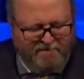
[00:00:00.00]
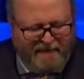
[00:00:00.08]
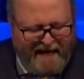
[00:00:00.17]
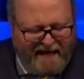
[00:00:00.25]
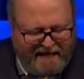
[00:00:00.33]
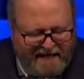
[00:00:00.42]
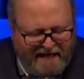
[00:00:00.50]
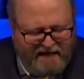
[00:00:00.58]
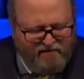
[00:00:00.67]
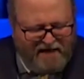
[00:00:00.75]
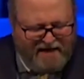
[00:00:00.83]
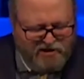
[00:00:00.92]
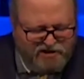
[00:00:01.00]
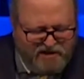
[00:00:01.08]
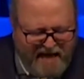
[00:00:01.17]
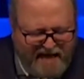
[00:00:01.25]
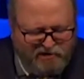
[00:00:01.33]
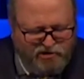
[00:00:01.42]
"And he," that is the
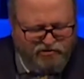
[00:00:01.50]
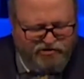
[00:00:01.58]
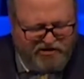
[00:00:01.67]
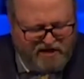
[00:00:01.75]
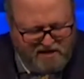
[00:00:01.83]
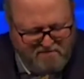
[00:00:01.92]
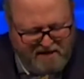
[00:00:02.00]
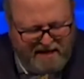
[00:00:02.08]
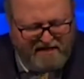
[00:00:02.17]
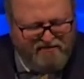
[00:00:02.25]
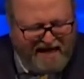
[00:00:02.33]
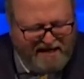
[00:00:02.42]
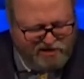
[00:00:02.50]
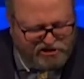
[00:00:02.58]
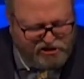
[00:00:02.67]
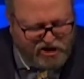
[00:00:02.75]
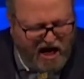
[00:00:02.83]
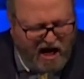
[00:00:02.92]
angel, "said to me," that is
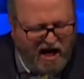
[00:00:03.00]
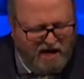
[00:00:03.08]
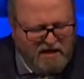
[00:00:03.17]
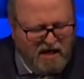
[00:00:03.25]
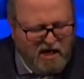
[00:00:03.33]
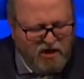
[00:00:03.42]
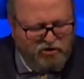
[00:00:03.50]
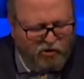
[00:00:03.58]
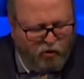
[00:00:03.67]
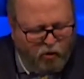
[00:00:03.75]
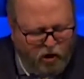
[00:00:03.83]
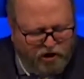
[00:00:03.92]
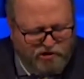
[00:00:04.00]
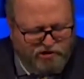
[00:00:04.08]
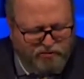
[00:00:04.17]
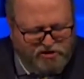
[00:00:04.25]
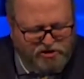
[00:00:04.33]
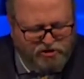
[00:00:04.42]
John, "the waters
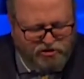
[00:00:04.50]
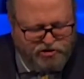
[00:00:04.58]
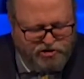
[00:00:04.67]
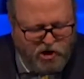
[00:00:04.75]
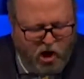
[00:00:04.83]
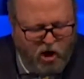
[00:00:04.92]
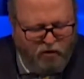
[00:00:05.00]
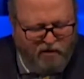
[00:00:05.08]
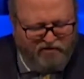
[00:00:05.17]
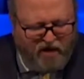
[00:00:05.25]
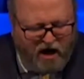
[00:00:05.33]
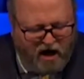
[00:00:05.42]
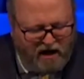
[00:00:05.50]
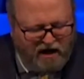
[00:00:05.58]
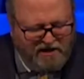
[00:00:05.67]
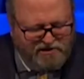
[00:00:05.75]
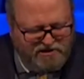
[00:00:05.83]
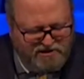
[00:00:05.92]
which you saw where the
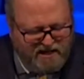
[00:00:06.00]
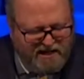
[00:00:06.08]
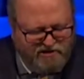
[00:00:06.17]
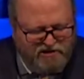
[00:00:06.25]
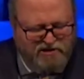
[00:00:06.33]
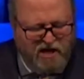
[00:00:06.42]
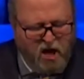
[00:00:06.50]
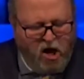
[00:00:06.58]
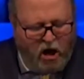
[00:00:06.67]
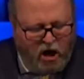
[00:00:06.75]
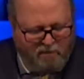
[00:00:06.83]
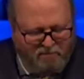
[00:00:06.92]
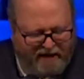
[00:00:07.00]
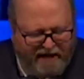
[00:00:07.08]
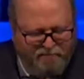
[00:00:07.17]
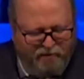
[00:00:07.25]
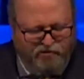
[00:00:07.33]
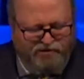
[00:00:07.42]
harlot sits are
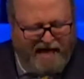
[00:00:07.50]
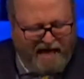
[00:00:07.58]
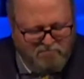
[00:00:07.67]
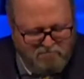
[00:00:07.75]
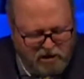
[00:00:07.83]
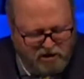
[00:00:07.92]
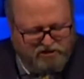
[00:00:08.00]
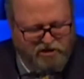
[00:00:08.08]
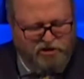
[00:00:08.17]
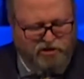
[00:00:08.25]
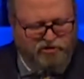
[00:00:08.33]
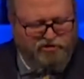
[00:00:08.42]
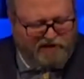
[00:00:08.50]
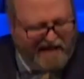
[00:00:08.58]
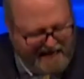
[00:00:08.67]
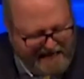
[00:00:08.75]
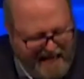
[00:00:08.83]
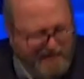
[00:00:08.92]
peoples and multitudes
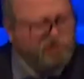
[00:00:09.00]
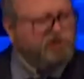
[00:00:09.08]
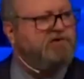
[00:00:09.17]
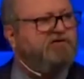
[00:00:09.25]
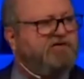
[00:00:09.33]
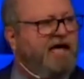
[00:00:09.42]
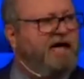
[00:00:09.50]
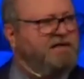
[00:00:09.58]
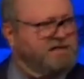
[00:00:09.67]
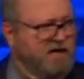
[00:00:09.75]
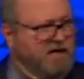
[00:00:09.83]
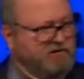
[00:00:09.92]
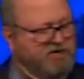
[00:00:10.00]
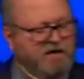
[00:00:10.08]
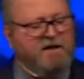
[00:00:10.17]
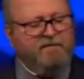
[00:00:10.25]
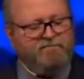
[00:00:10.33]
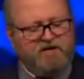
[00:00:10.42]
and nations and tongues."
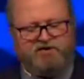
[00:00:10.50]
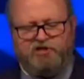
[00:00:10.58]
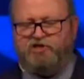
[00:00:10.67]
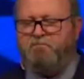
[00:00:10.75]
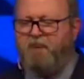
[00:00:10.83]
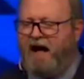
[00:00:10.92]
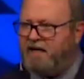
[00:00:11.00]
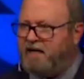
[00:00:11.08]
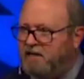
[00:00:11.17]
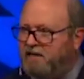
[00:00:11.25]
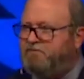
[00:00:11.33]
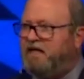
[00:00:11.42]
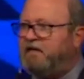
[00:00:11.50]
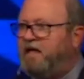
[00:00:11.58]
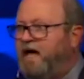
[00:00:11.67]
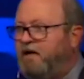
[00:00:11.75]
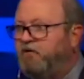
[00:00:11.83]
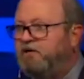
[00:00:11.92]
This is apocalyptic
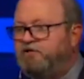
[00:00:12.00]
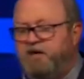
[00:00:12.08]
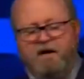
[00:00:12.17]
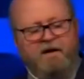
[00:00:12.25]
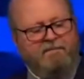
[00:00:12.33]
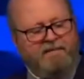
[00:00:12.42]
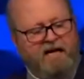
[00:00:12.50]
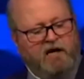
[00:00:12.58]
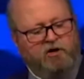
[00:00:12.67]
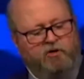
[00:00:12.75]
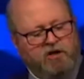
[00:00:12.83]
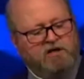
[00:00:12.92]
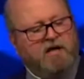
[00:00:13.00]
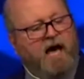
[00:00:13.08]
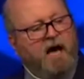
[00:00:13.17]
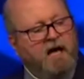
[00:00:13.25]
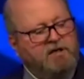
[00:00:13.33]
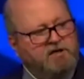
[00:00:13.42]
language. And in order to
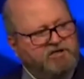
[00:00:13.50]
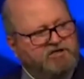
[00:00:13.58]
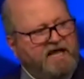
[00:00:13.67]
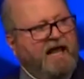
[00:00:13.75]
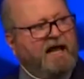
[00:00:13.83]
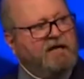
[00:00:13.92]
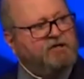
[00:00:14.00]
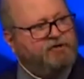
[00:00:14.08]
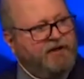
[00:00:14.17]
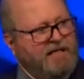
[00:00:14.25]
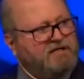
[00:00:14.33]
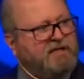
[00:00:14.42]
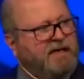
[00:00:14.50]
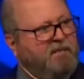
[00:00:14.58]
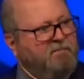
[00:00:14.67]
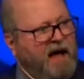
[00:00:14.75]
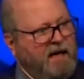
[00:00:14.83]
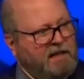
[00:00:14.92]
understand and translate
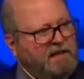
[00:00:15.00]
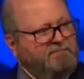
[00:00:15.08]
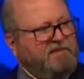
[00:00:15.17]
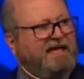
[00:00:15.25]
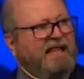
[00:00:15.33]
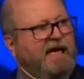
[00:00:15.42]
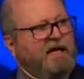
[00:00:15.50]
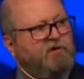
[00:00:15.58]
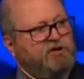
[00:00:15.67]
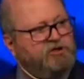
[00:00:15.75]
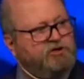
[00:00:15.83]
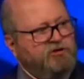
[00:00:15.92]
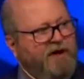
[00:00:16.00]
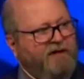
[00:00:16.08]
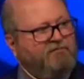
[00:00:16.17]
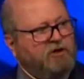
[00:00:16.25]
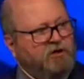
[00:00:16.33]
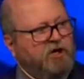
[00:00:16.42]
apocalyptic language, you have
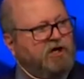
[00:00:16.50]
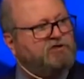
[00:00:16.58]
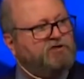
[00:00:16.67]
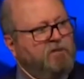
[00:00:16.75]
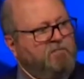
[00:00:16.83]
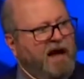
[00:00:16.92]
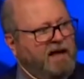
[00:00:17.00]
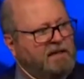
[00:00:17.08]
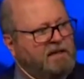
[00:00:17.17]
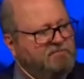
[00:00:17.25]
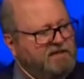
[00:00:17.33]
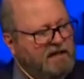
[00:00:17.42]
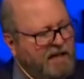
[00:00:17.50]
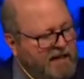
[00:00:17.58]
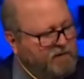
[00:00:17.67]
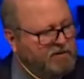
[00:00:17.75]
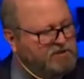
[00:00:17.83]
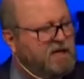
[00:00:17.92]
to look to apocalyptic
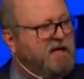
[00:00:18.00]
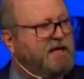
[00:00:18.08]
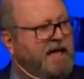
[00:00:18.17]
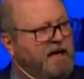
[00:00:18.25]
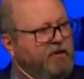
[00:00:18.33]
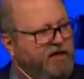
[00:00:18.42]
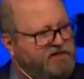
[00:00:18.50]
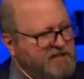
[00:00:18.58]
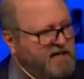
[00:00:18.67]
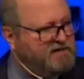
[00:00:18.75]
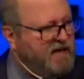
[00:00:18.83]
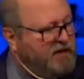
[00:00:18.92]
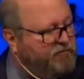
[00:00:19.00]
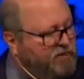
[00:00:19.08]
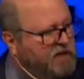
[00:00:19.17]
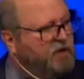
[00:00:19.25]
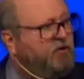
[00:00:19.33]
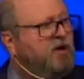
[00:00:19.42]
language. Now, I know that sounds like a
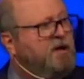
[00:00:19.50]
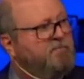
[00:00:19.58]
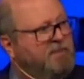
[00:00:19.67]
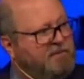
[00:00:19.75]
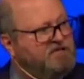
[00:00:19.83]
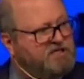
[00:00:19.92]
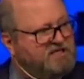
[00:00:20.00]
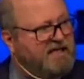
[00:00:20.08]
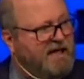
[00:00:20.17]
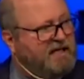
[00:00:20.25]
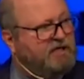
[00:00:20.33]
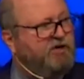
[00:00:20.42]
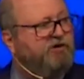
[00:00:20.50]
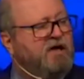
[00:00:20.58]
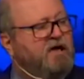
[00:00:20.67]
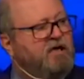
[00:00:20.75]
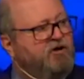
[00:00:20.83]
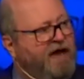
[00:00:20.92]
riddle, but I'm just telling you,
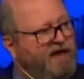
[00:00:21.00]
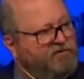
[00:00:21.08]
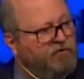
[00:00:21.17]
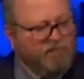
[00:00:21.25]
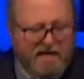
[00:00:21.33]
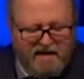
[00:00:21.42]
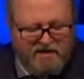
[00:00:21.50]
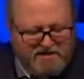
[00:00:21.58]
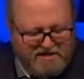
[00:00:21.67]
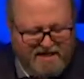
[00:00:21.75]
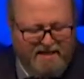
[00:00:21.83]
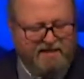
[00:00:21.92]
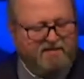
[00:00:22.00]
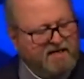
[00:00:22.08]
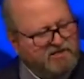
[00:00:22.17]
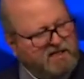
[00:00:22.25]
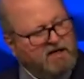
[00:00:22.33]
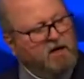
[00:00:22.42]
you have to read and study
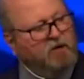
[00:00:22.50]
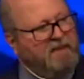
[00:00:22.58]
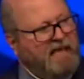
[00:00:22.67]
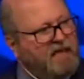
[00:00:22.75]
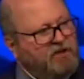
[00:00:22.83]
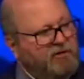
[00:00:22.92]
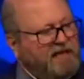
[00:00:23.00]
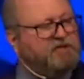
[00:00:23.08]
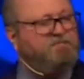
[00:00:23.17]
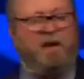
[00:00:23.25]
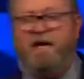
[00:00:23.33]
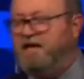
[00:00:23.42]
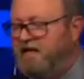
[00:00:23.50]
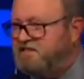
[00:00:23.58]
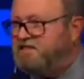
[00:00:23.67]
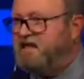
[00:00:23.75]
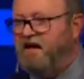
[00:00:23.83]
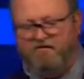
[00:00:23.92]
this, and it'll begin to explain
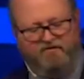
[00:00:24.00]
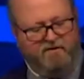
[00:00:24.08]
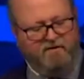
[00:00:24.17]
itself.